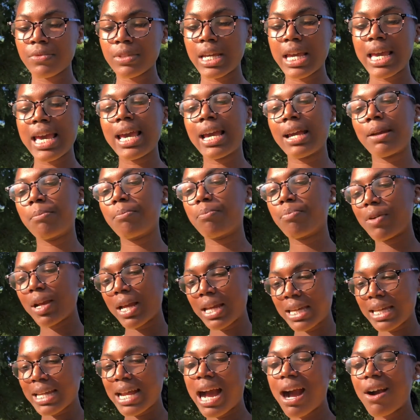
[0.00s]
and
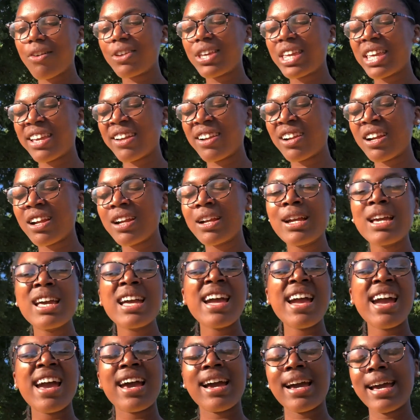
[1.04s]
bring it out here
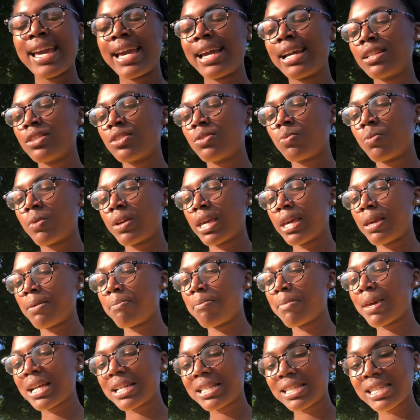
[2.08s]
and we
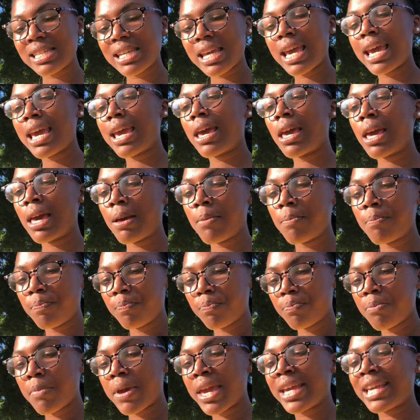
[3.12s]
mix it
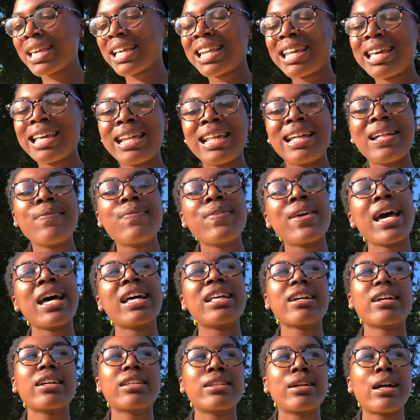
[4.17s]
and make it in, and that